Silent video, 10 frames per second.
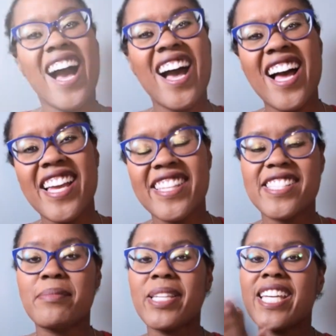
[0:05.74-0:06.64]
Hi, this
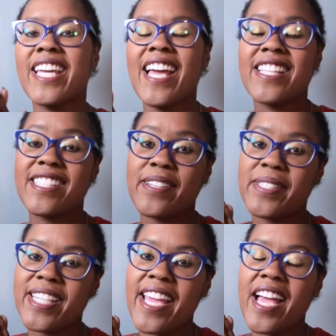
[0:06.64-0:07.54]
is Monique, and so
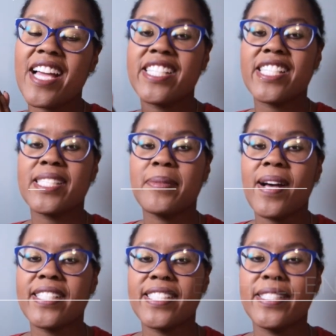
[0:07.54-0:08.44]
today I just
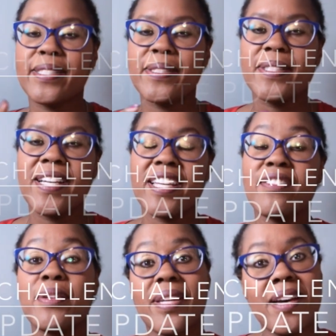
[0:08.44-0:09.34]
want to give
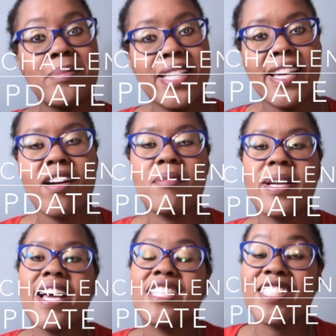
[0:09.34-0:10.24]
you an update on my
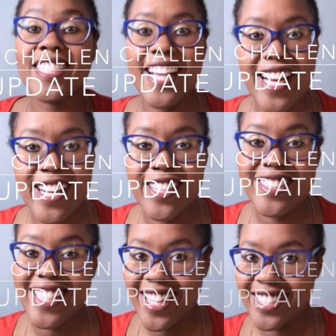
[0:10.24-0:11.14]
natural hair
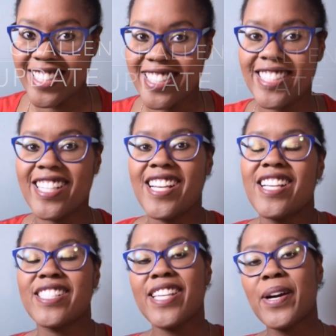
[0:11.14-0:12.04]
challenge.
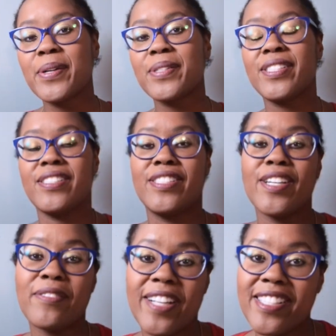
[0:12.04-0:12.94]
So
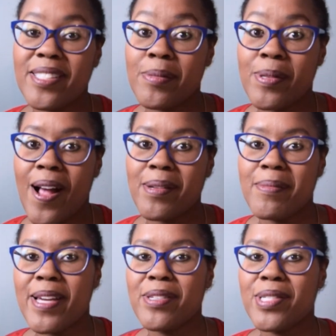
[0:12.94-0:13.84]
don't forget to subscribe to
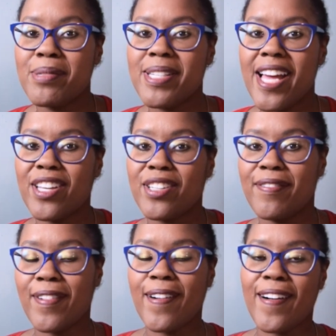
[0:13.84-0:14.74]
my YouTube channel
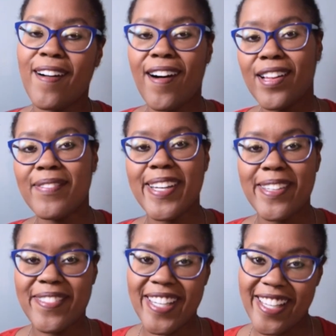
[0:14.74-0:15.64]
for all of my
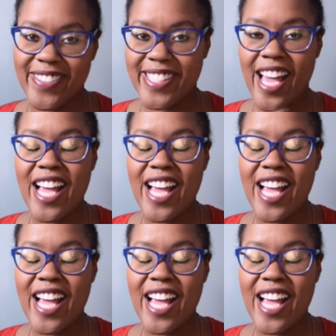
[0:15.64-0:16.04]
new videos.